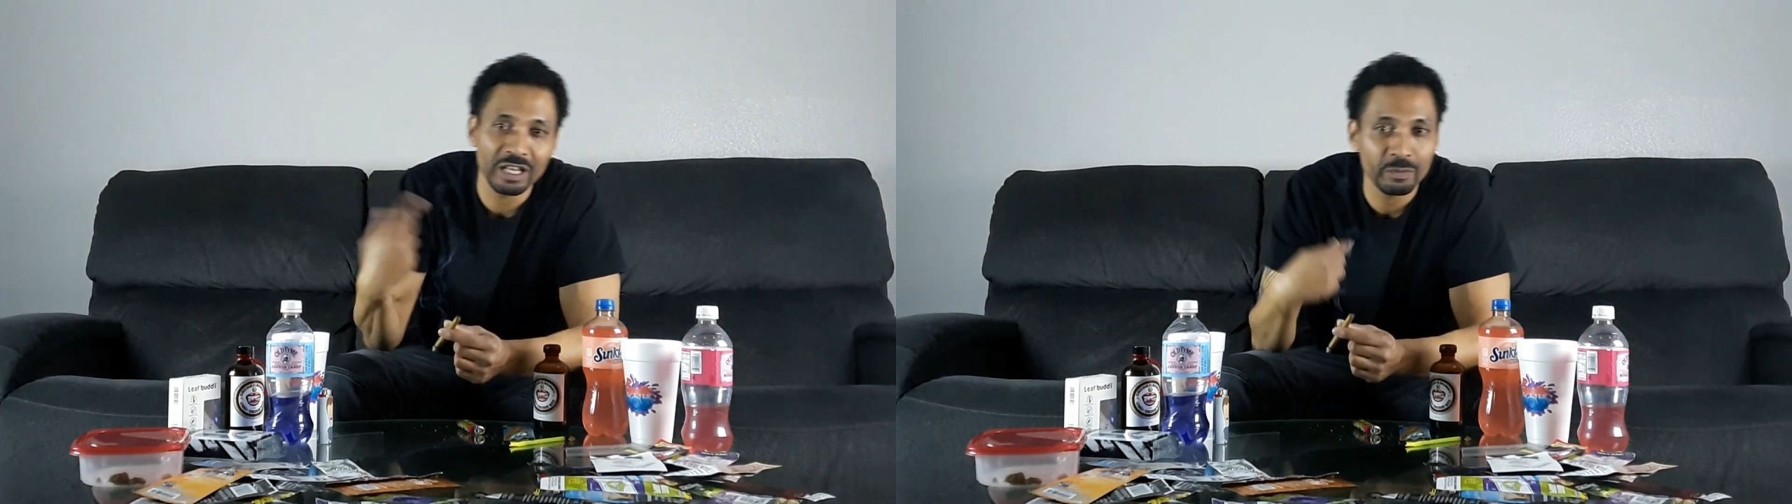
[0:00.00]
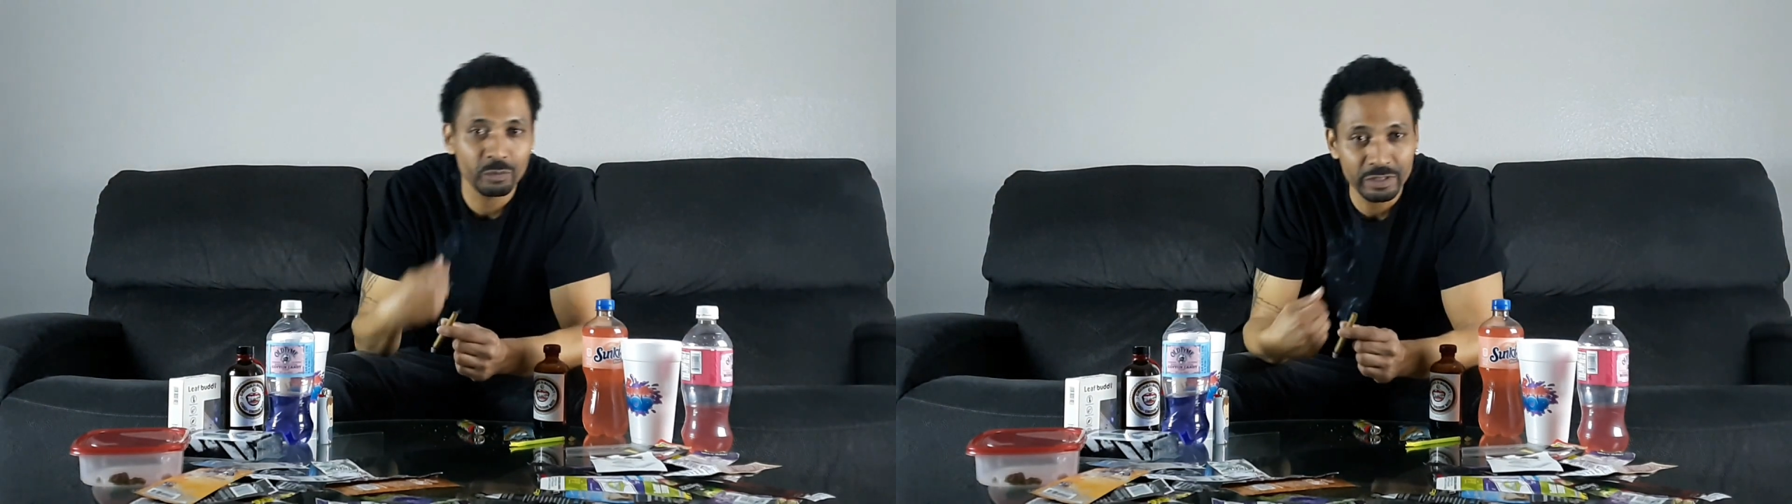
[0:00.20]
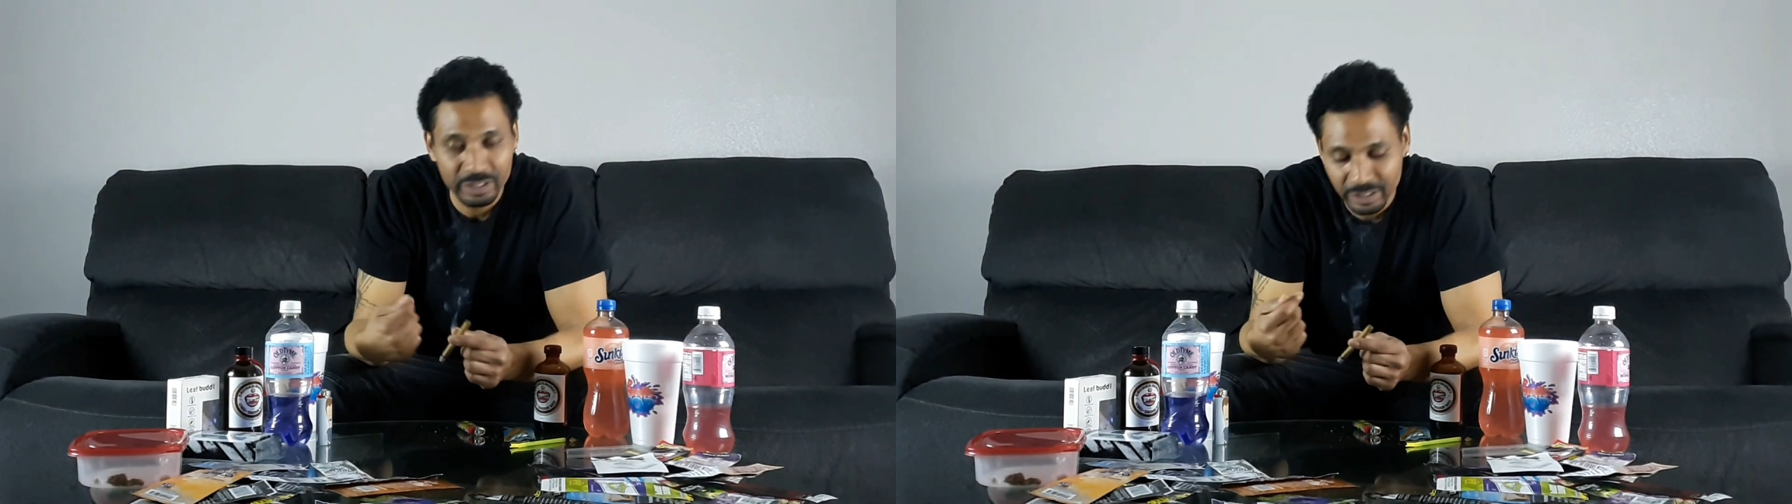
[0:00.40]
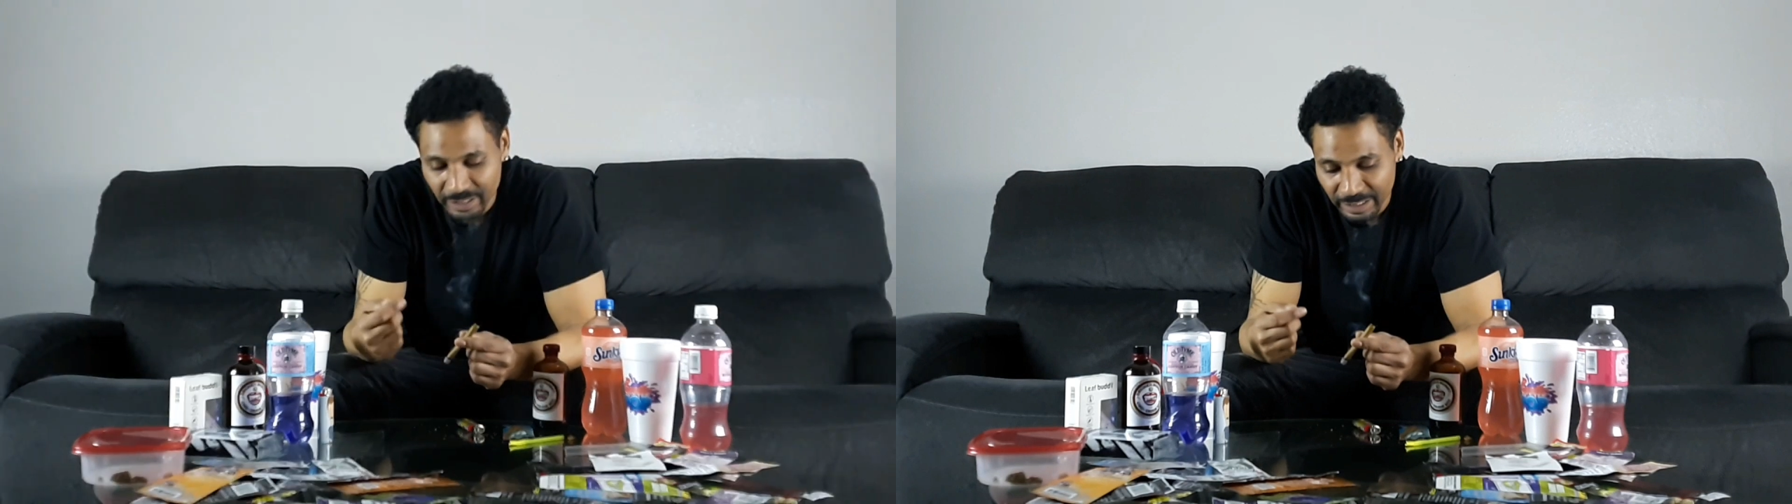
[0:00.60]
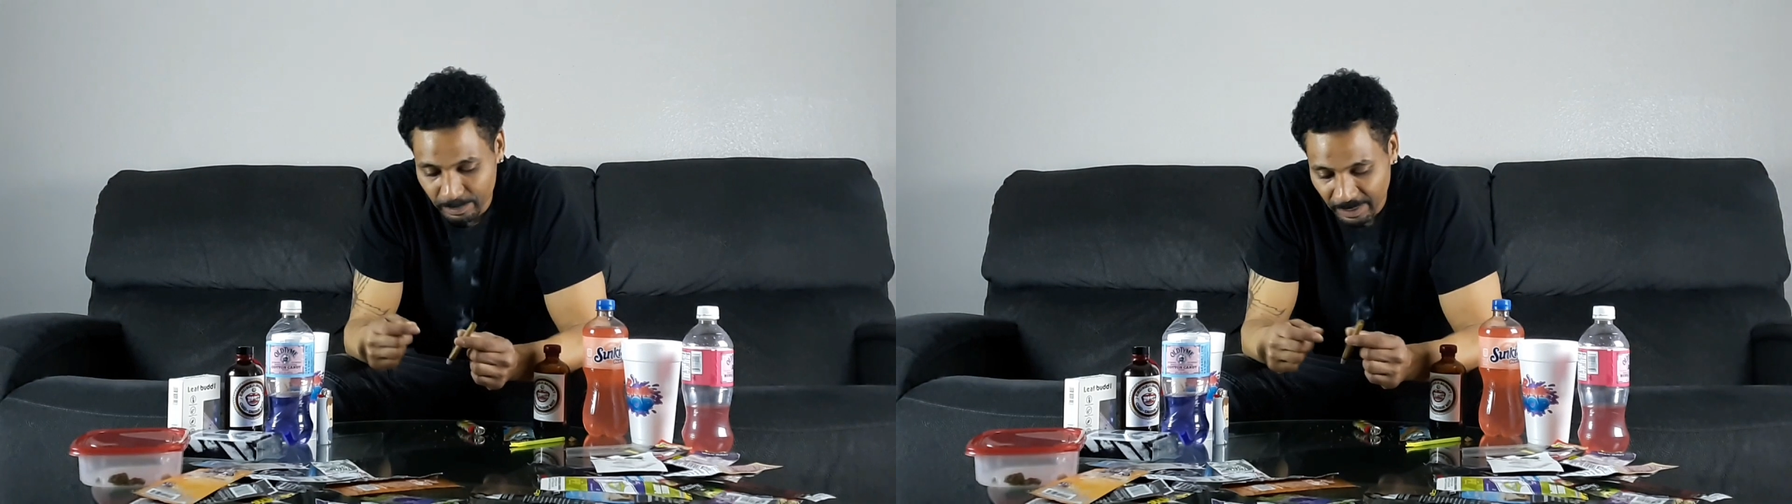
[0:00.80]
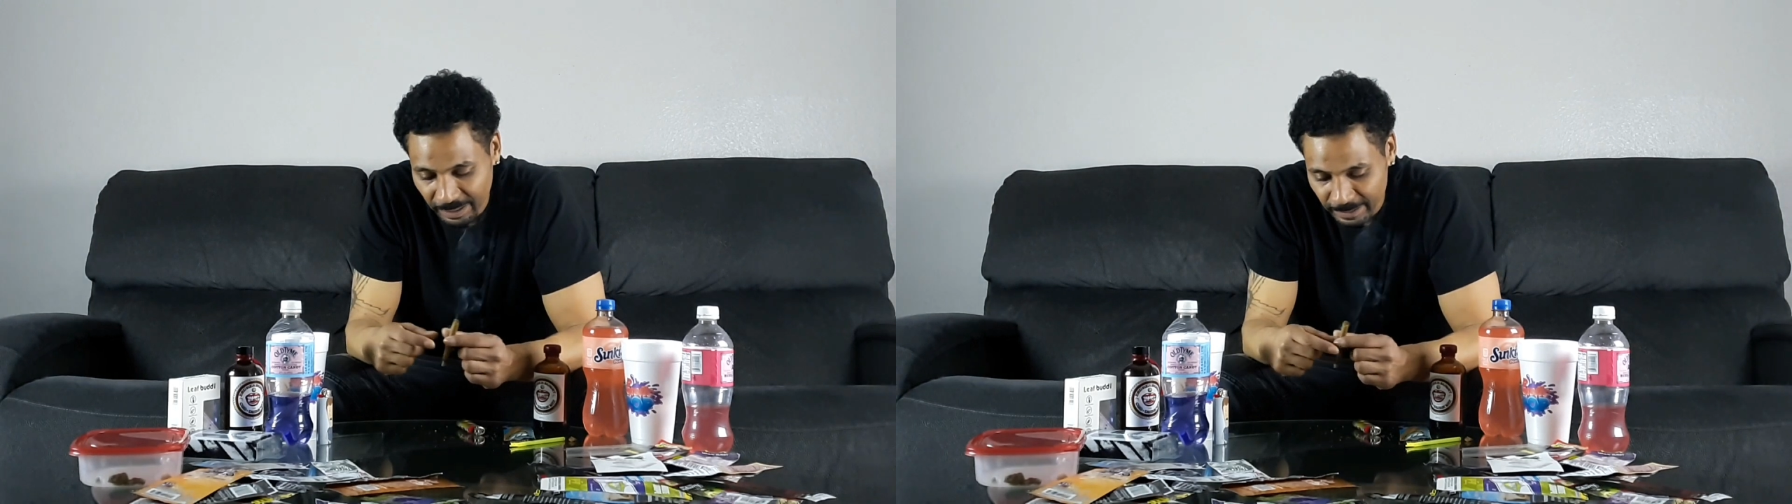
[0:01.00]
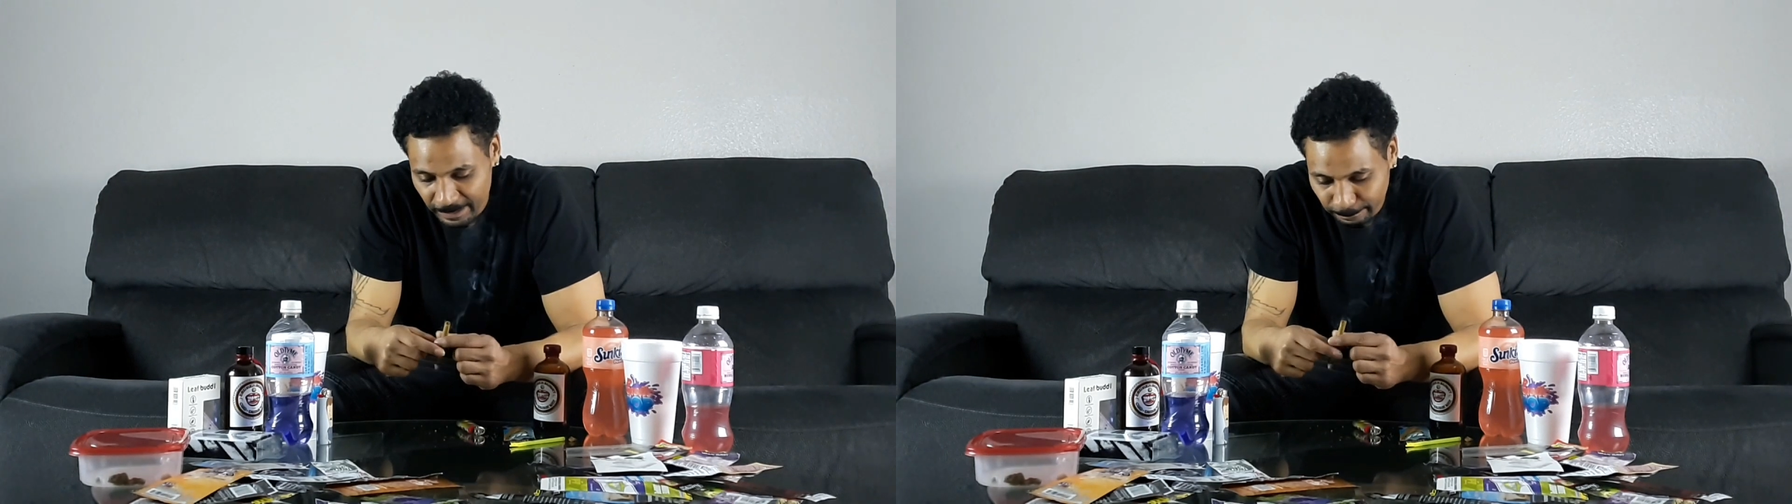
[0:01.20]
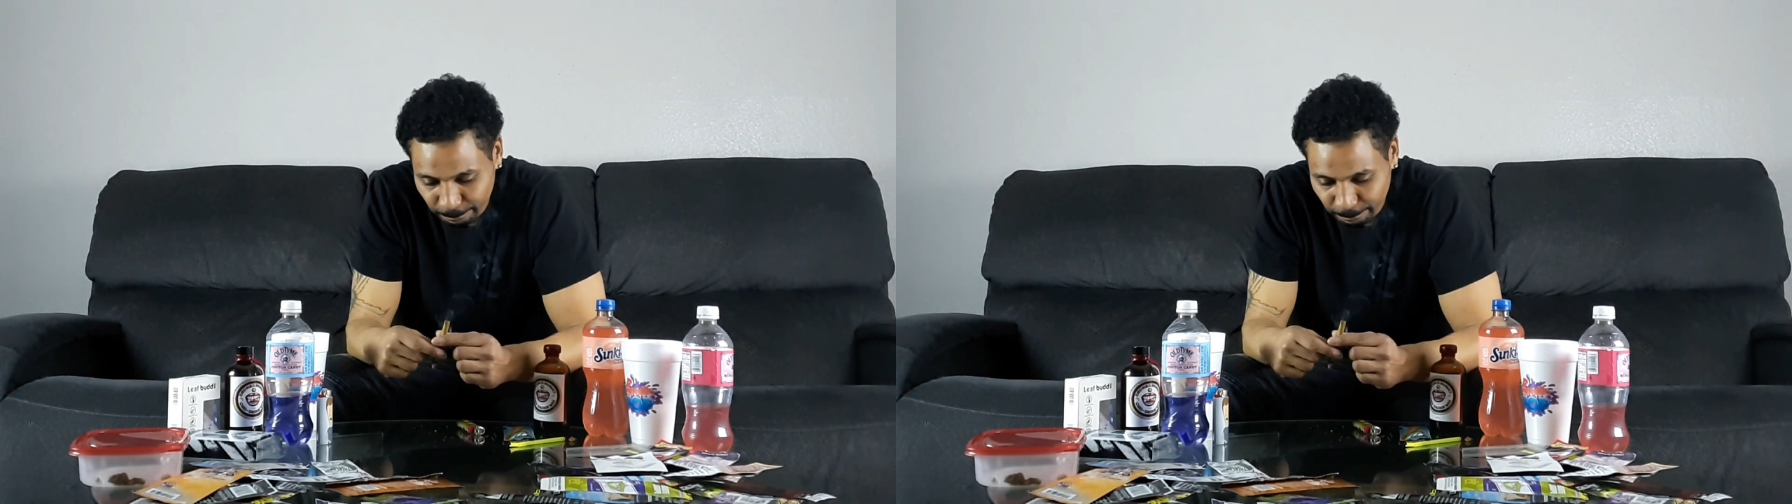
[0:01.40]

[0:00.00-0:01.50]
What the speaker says: upwards of $6.